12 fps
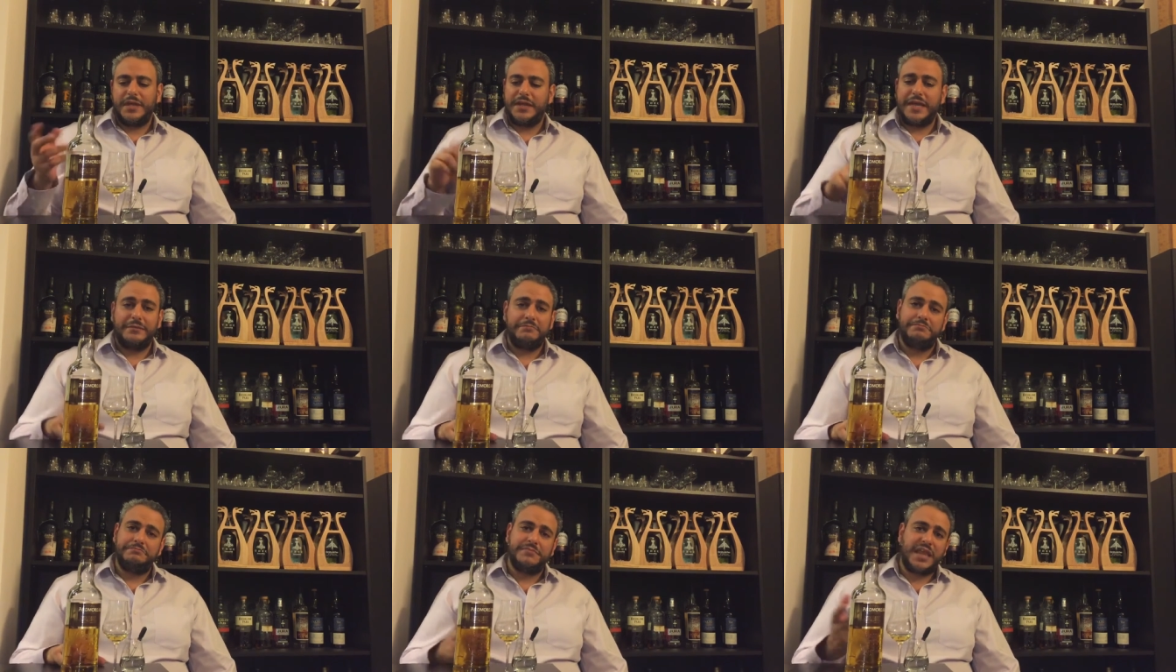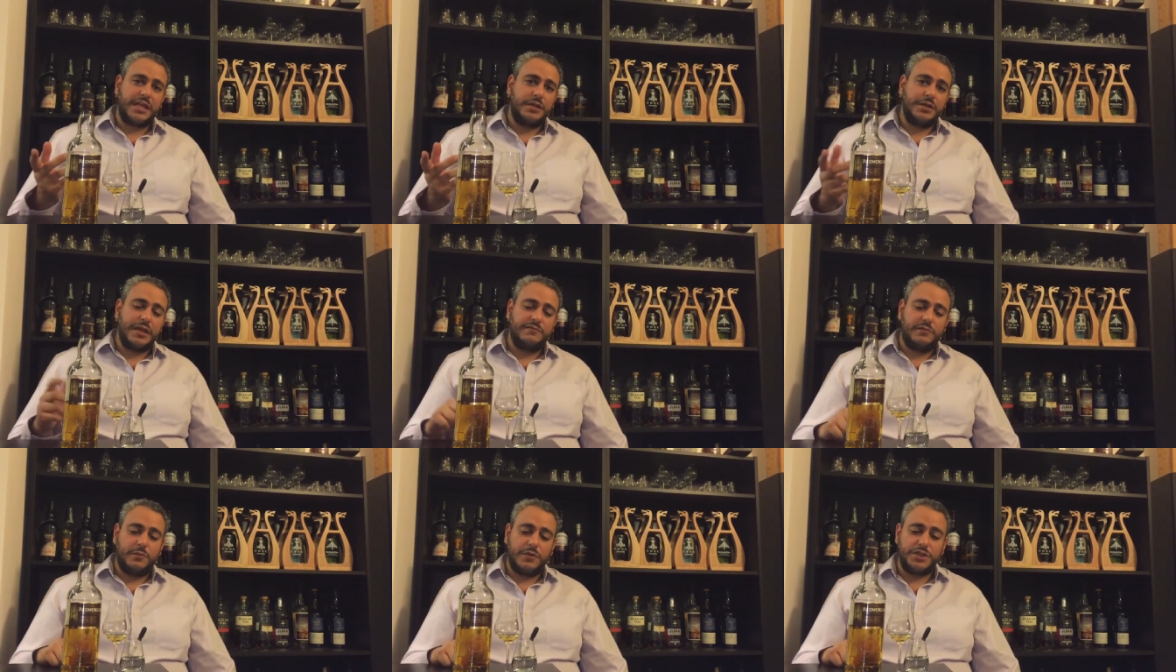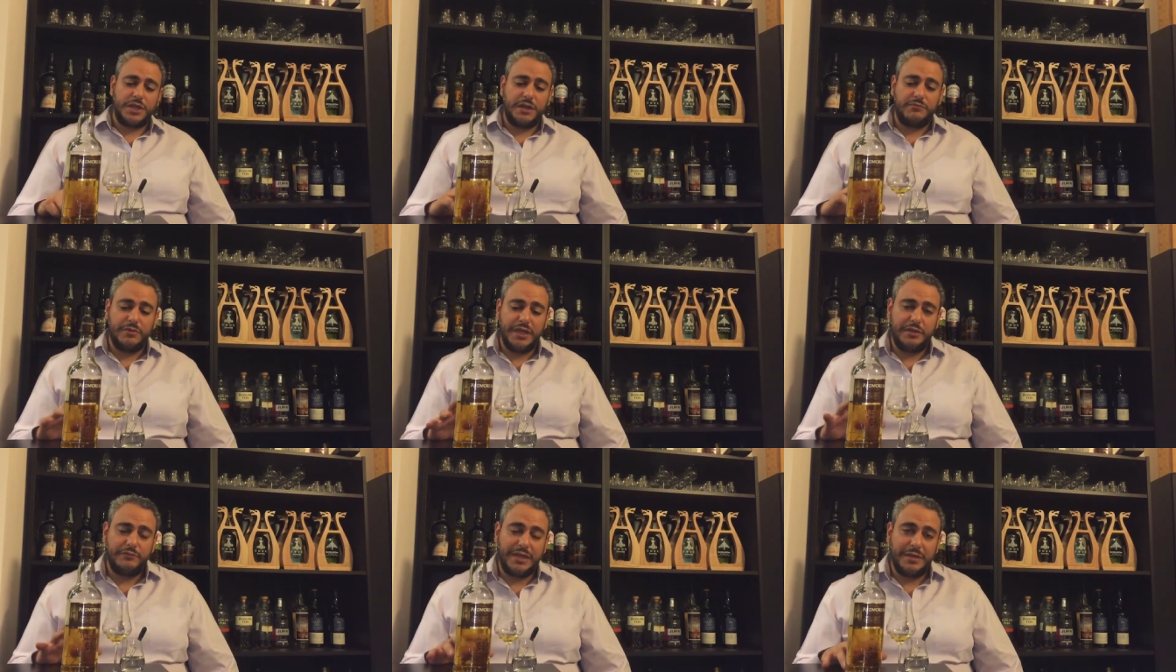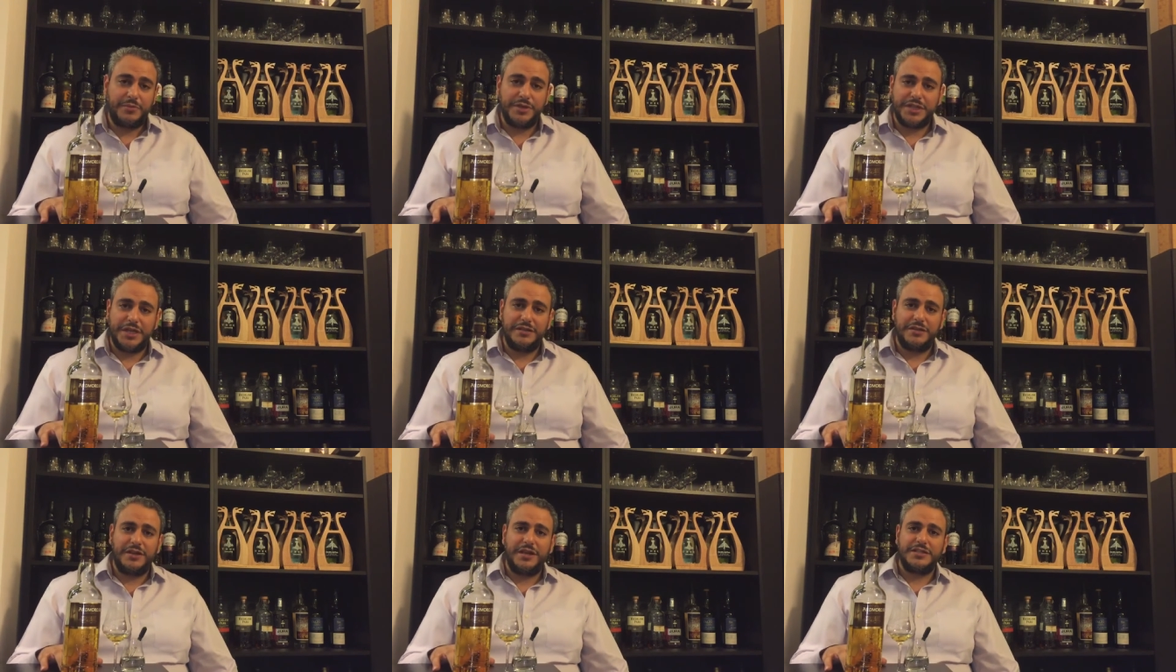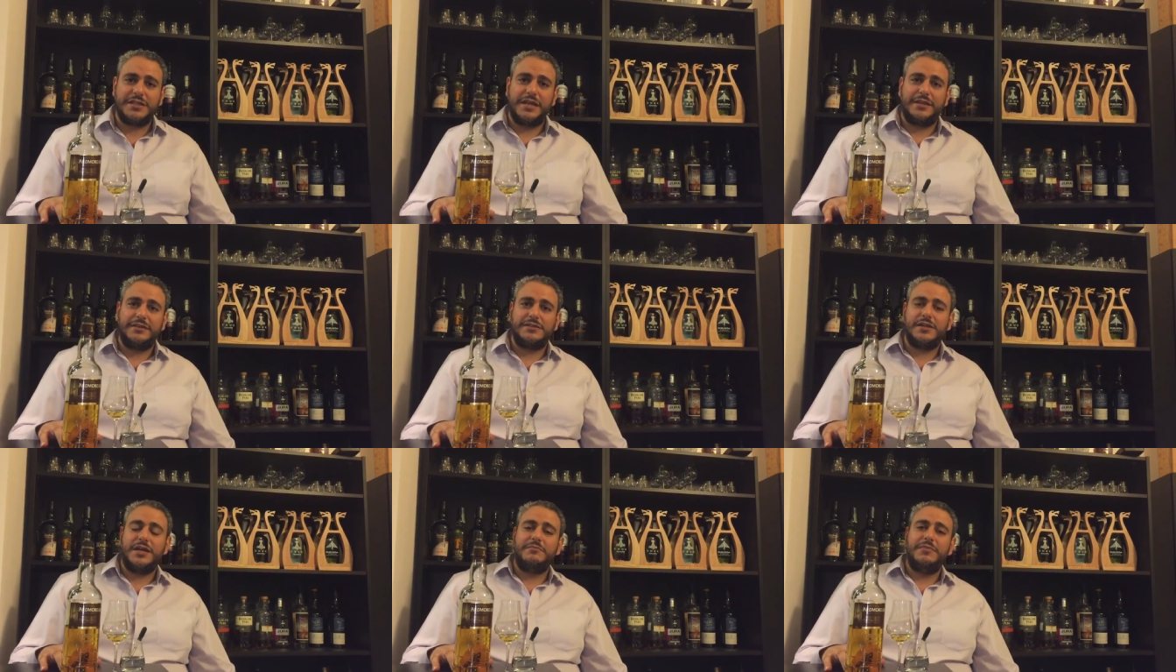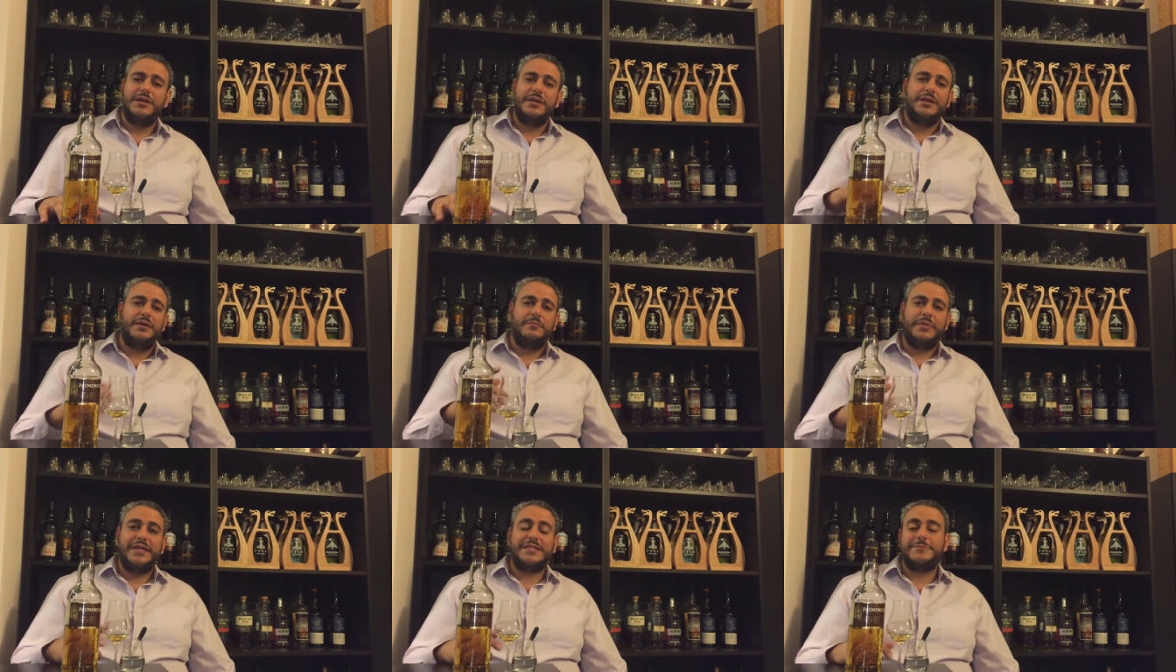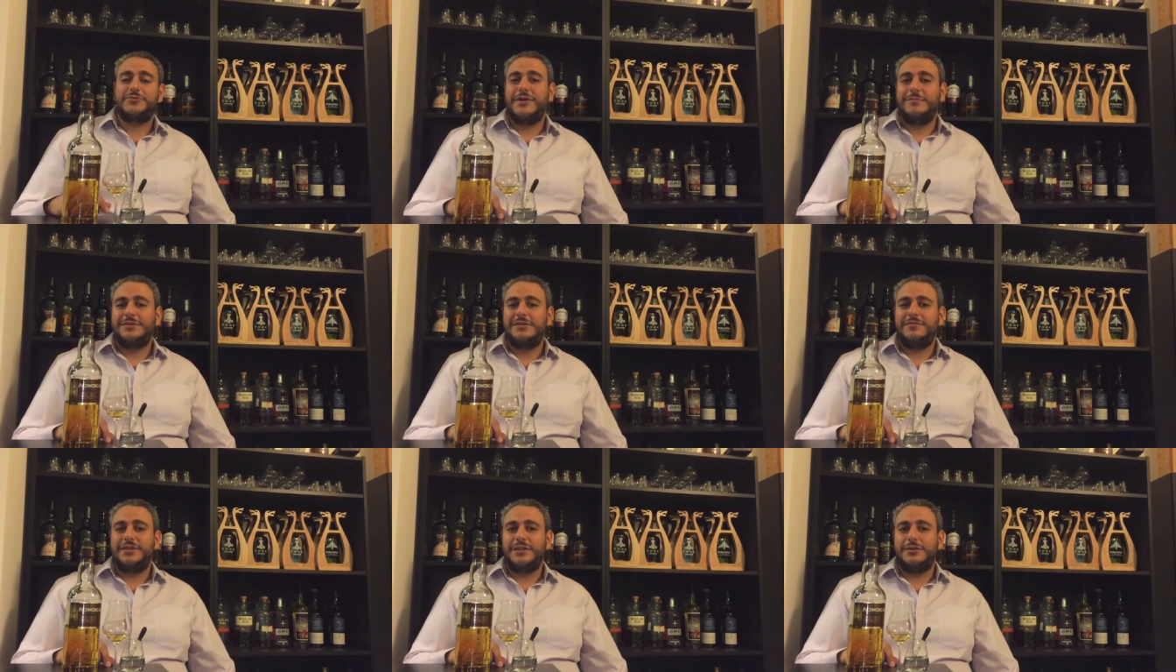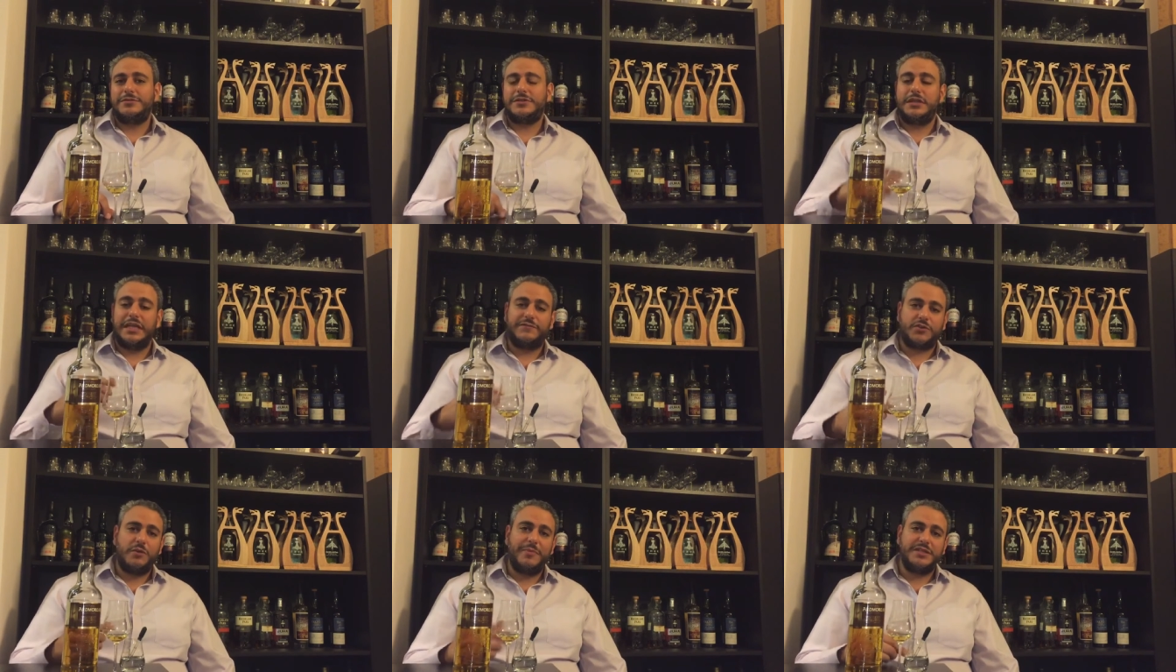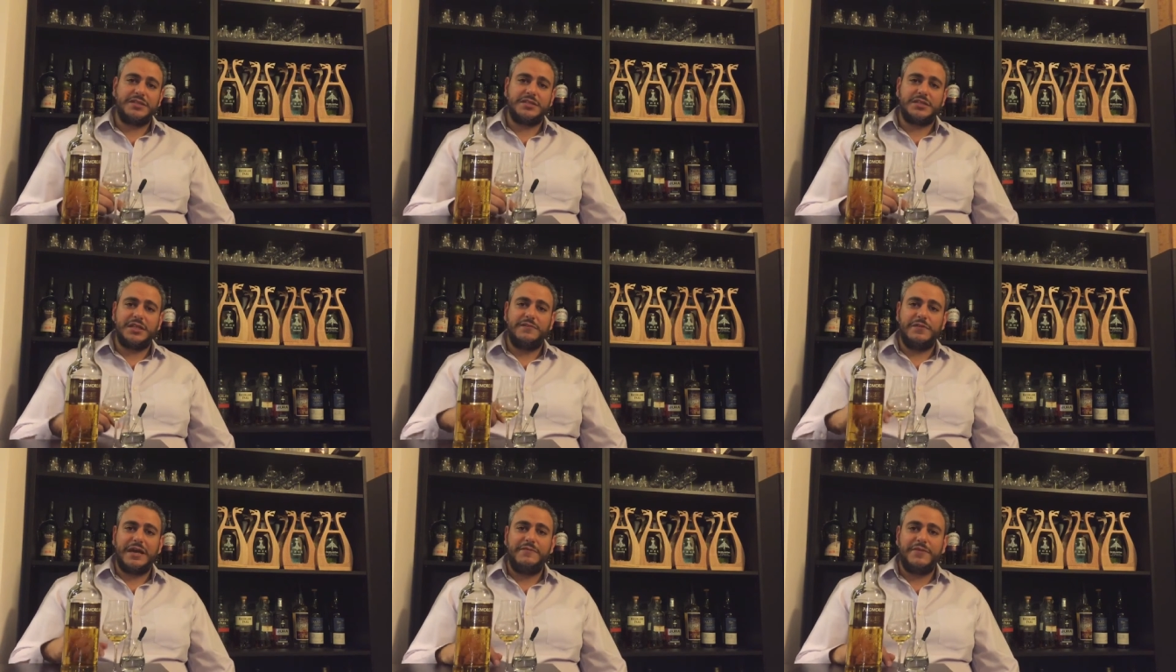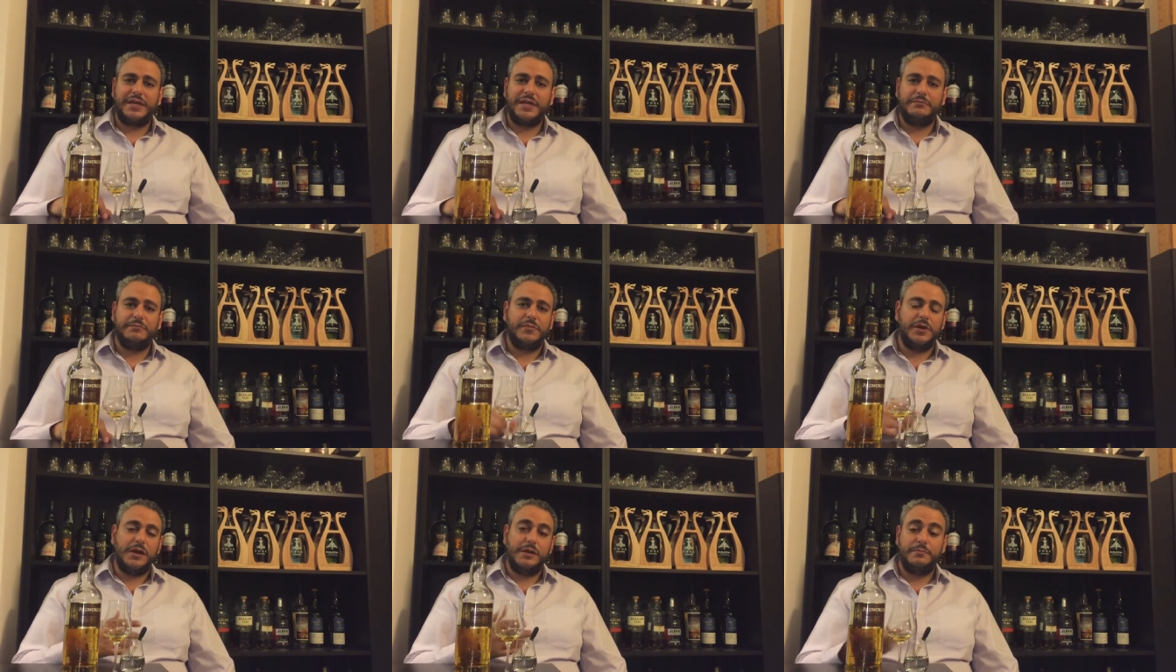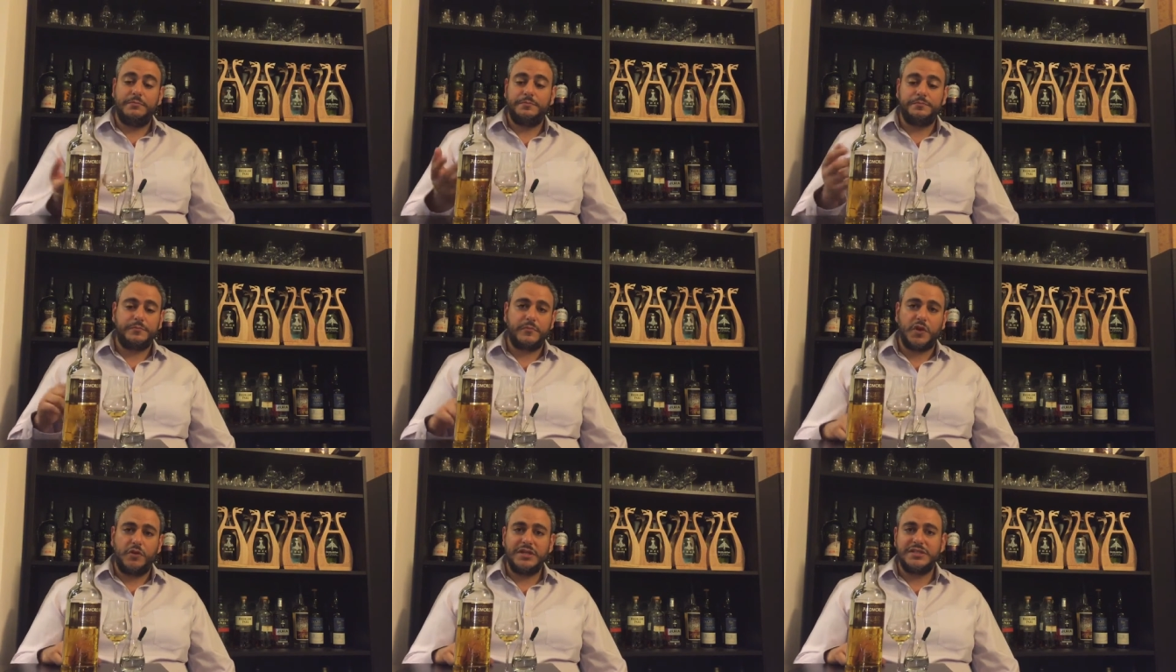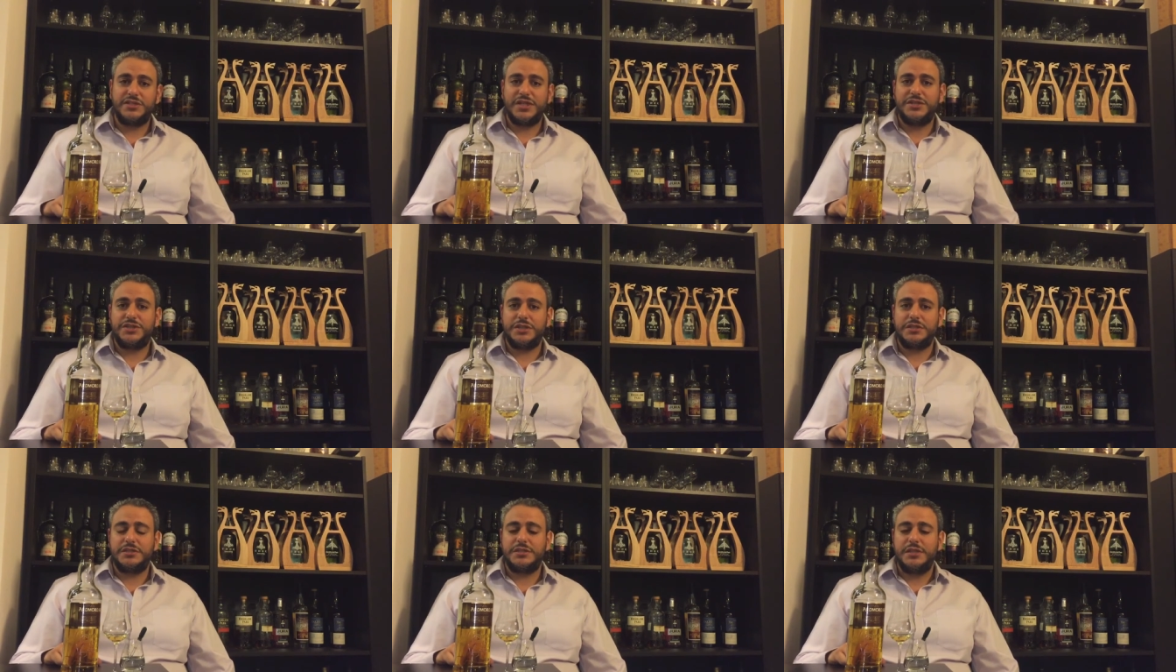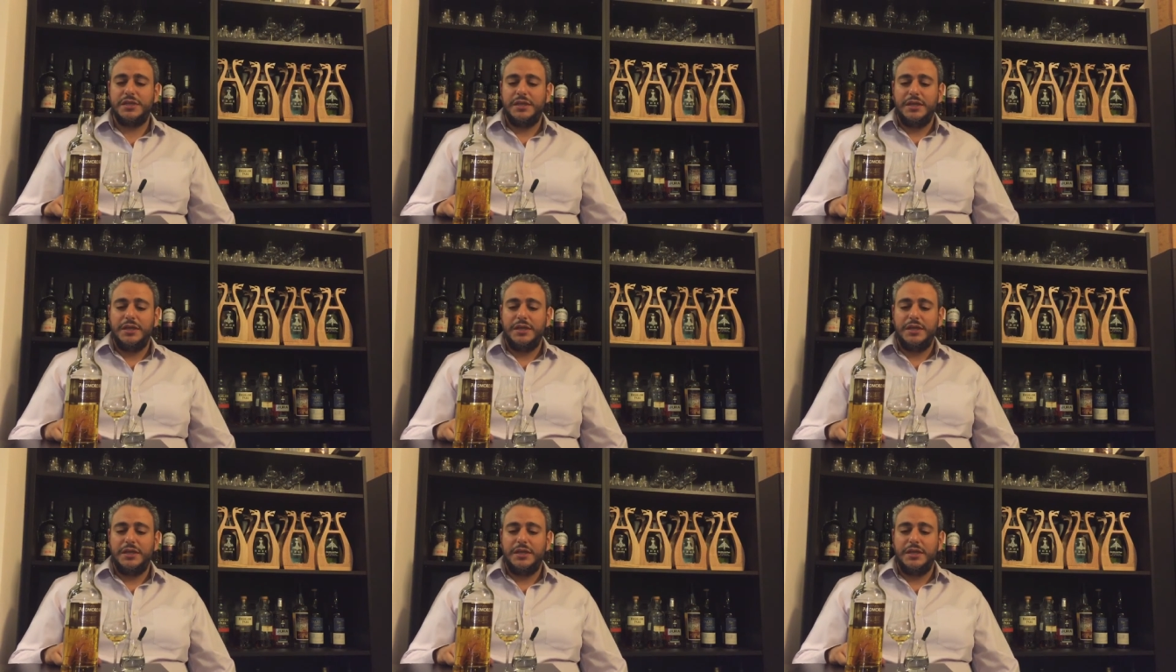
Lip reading: Again, thank you again for watching. I really, really appreciate you guys taking the time. Please subscribe to the videos, leave comments if you have any, or any suggestions.